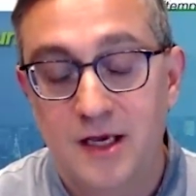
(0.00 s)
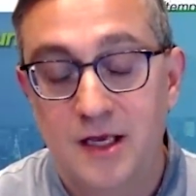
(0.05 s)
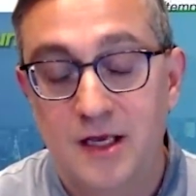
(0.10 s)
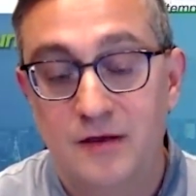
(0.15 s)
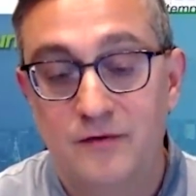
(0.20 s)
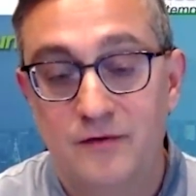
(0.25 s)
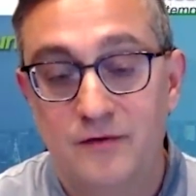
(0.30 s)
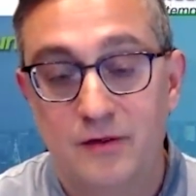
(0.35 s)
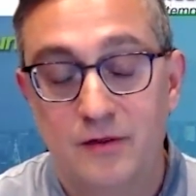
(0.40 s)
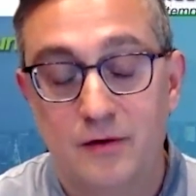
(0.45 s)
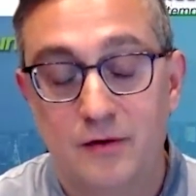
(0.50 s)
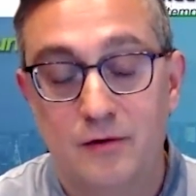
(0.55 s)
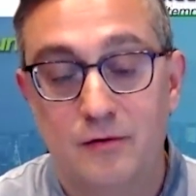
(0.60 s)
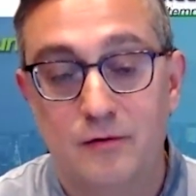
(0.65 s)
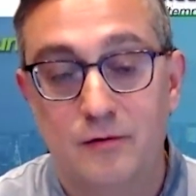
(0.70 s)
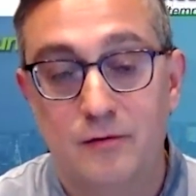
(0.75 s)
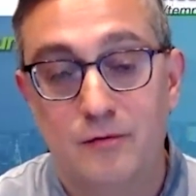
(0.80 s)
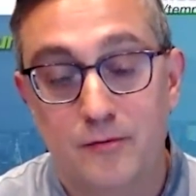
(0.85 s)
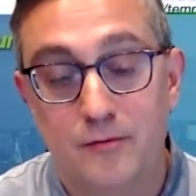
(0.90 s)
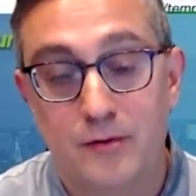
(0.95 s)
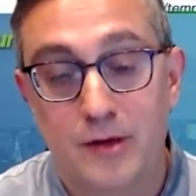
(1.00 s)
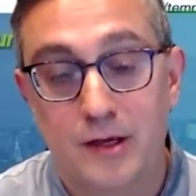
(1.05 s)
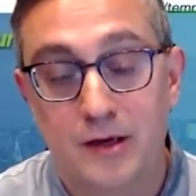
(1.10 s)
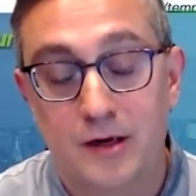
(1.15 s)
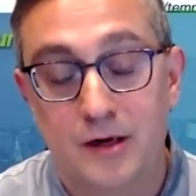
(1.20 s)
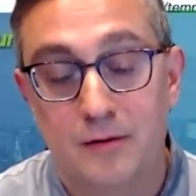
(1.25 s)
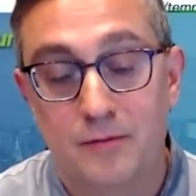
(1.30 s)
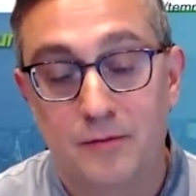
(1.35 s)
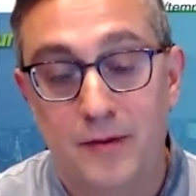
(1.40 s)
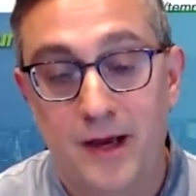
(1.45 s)
Even though we
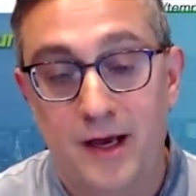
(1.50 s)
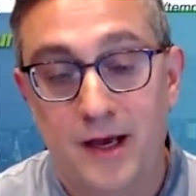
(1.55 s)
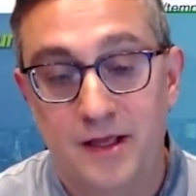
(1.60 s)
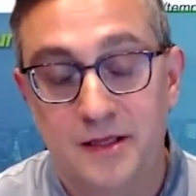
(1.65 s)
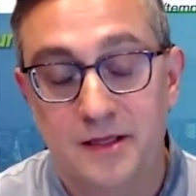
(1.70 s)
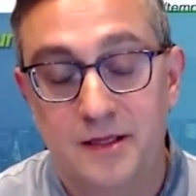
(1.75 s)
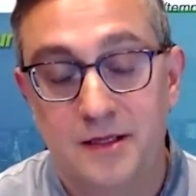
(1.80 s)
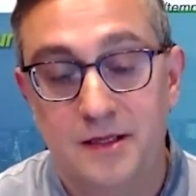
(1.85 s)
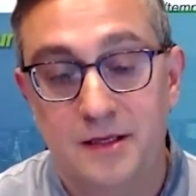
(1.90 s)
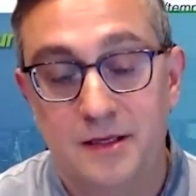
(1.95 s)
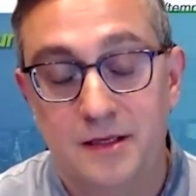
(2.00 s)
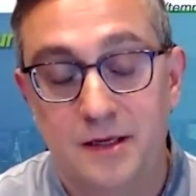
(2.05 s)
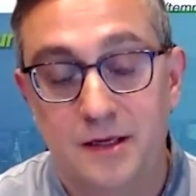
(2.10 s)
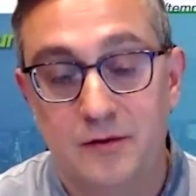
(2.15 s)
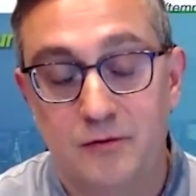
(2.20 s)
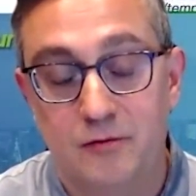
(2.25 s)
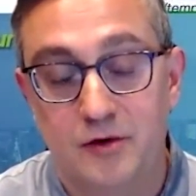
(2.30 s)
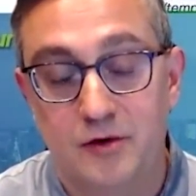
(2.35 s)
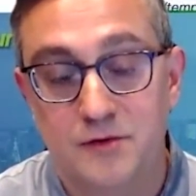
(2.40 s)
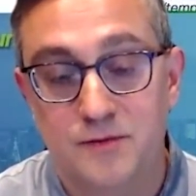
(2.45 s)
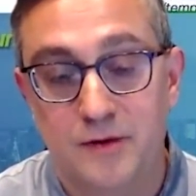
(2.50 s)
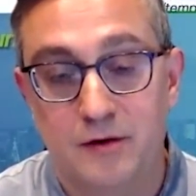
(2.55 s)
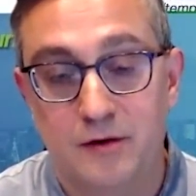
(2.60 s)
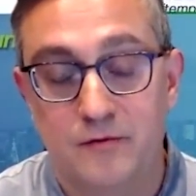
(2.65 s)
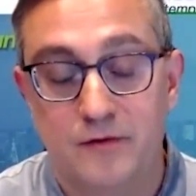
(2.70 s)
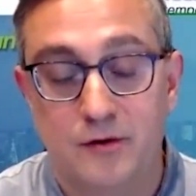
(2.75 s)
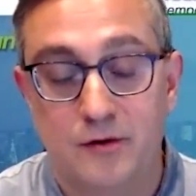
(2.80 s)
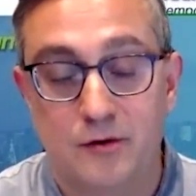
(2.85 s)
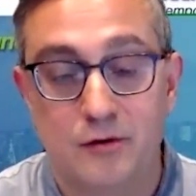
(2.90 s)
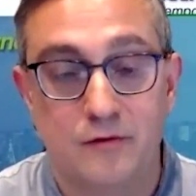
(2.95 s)
are past the worst part
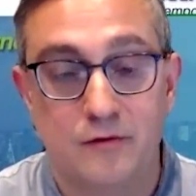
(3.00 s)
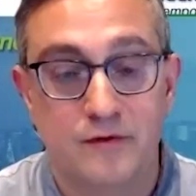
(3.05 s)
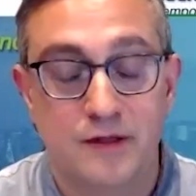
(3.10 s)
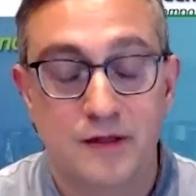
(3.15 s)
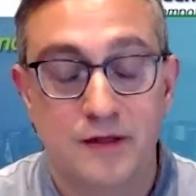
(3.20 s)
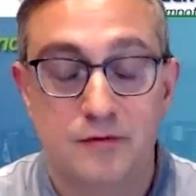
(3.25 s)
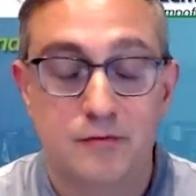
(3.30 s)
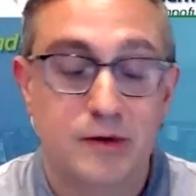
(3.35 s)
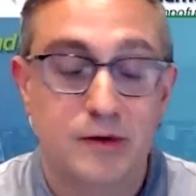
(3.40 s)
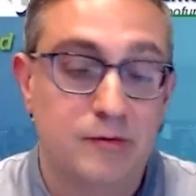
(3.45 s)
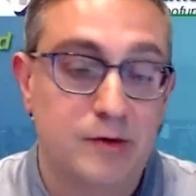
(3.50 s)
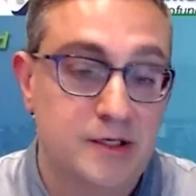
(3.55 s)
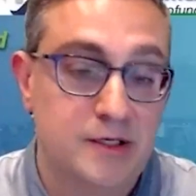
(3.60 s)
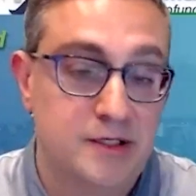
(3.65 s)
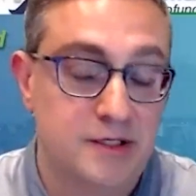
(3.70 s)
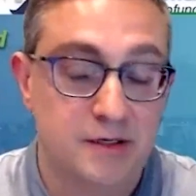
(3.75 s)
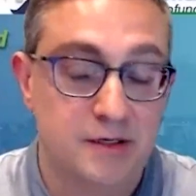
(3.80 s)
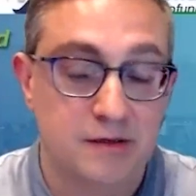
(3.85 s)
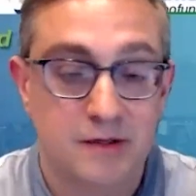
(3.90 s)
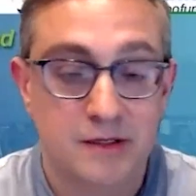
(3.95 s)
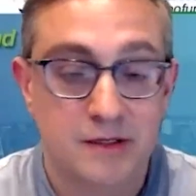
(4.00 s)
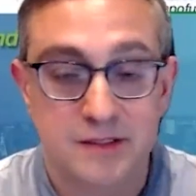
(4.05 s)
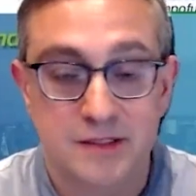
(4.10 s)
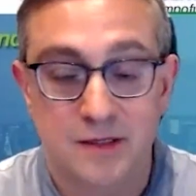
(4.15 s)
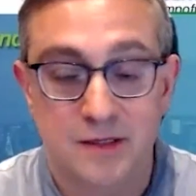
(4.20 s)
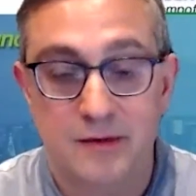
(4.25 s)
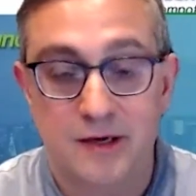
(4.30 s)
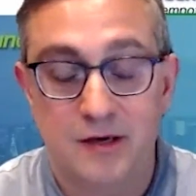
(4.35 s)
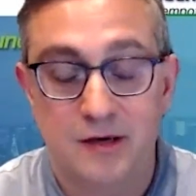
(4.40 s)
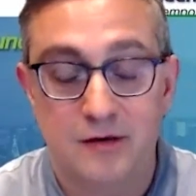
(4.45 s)
of the COVID, we're still in
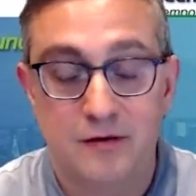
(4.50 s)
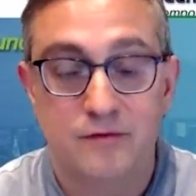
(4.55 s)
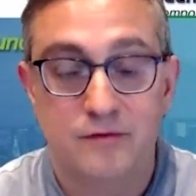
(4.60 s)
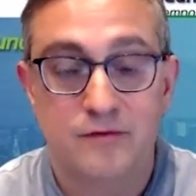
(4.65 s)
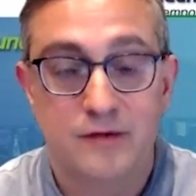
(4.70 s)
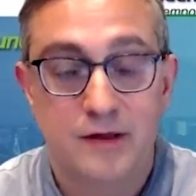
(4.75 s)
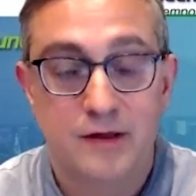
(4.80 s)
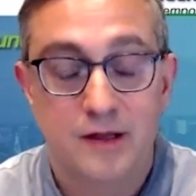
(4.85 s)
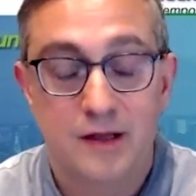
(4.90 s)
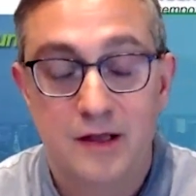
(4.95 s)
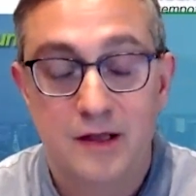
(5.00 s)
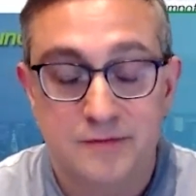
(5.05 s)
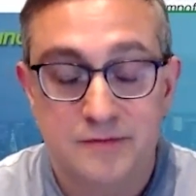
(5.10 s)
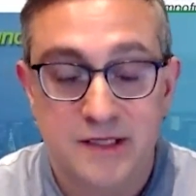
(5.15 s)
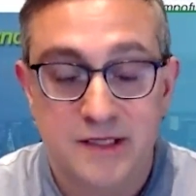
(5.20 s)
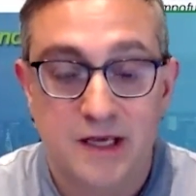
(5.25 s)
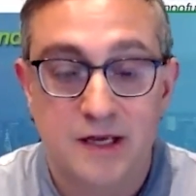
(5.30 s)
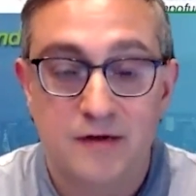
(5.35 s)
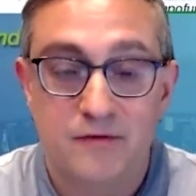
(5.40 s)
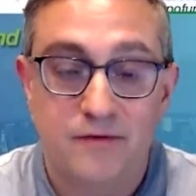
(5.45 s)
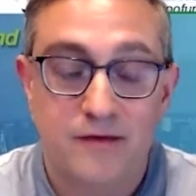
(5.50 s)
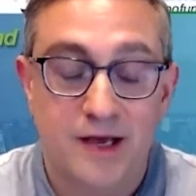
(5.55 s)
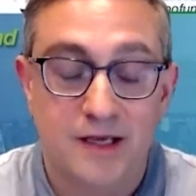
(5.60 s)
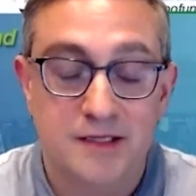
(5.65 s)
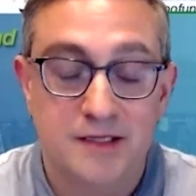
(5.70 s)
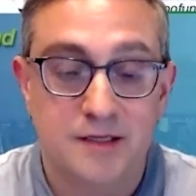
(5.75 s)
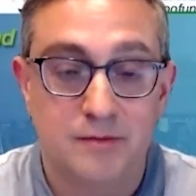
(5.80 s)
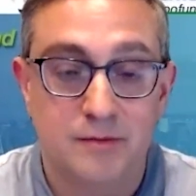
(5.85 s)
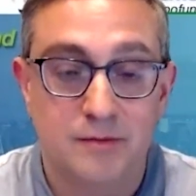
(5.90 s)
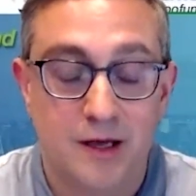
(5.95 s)
some kind of side
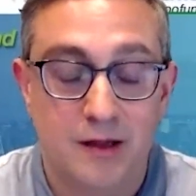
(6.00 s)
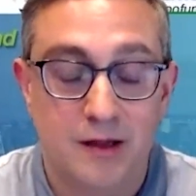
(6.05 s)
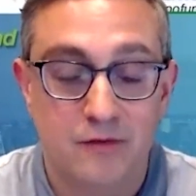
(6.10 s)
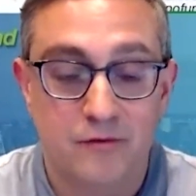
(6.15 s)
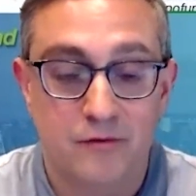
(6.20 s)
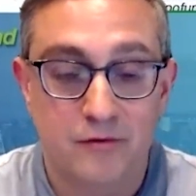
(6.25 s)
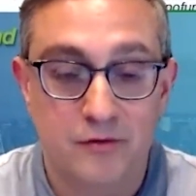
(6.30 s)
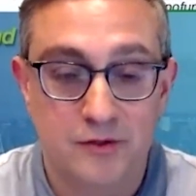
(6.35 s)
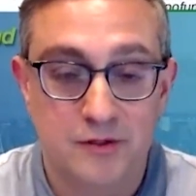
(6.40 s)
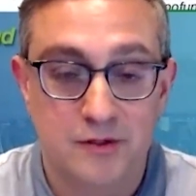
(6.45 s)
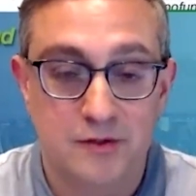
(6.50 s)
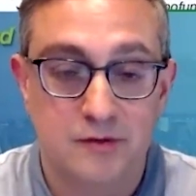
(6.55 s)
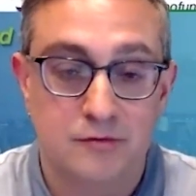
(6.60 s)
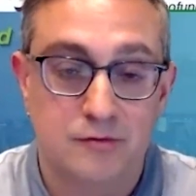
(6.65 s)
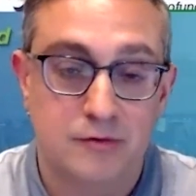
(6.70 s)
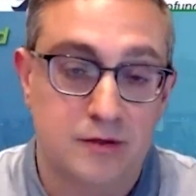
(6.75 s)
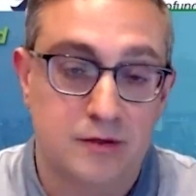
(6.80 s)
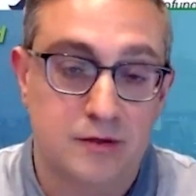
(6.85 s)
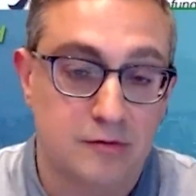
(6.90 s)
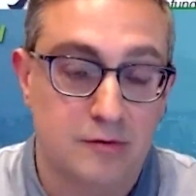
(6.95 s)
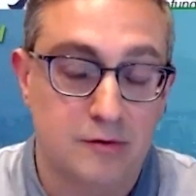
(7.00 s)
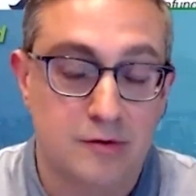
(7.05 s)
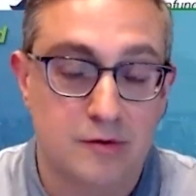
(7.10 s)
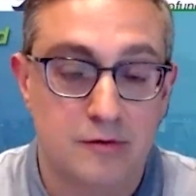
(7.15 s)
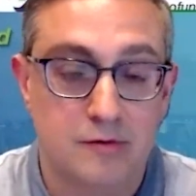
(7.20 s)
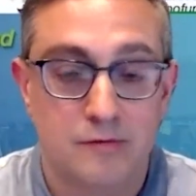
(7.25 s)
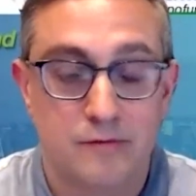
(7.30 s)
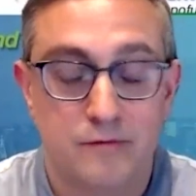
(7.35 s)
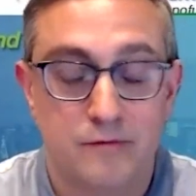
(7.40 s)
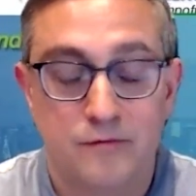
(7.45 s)
effects and mild version or,
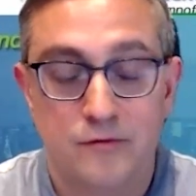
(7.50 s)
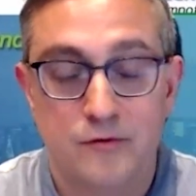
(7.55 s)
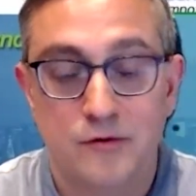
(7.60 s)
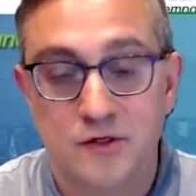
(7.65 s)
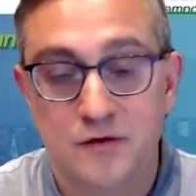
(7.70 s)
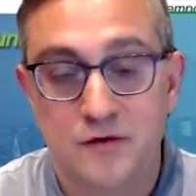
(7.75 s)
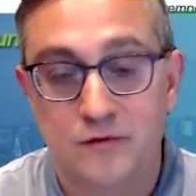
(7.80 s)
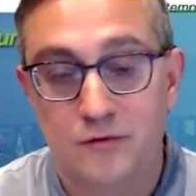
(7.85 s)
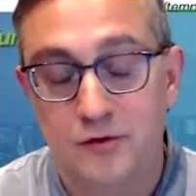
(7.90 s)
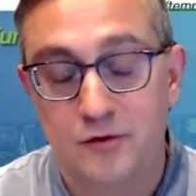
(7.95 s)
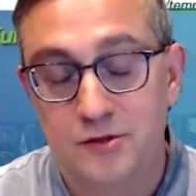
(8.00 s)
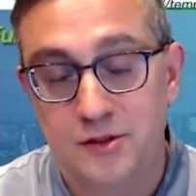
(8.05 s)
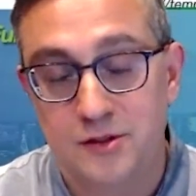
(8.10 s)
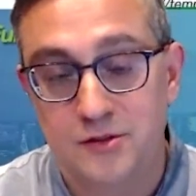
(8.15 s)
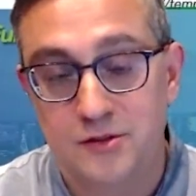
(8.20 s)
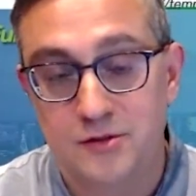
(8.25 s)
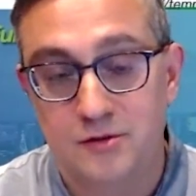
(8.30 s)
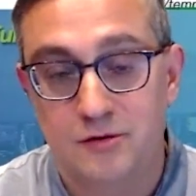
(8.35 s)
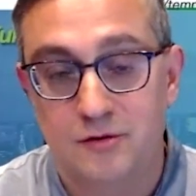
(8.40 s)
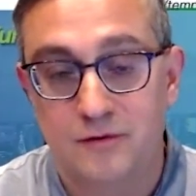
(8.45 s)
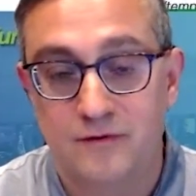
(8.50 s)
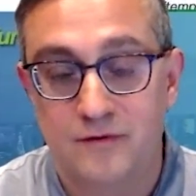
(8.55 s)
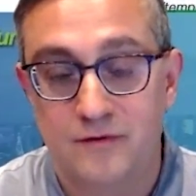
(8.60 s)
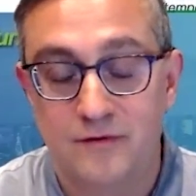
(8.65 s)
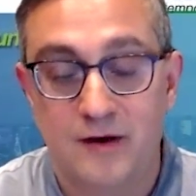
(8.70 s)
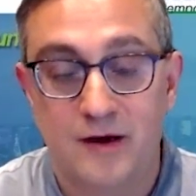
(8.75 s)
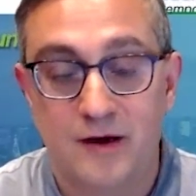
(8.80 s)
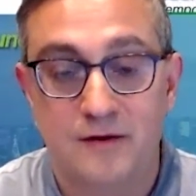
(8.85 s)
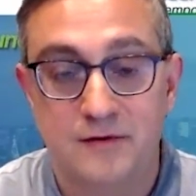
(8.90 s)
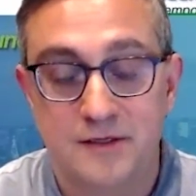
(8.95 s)
or future versions of the
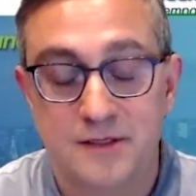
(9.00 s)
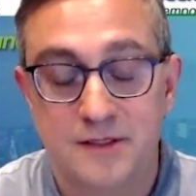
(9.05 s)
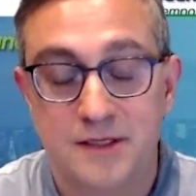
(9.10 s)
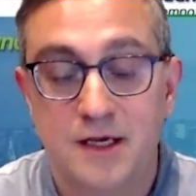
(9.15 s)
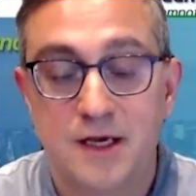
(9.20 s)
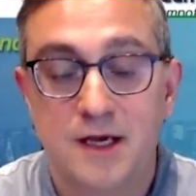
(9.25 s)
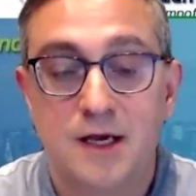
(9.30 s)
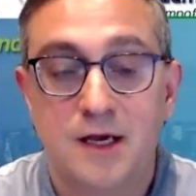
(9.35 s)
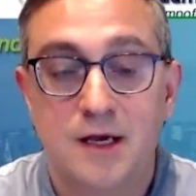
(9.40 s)
virus.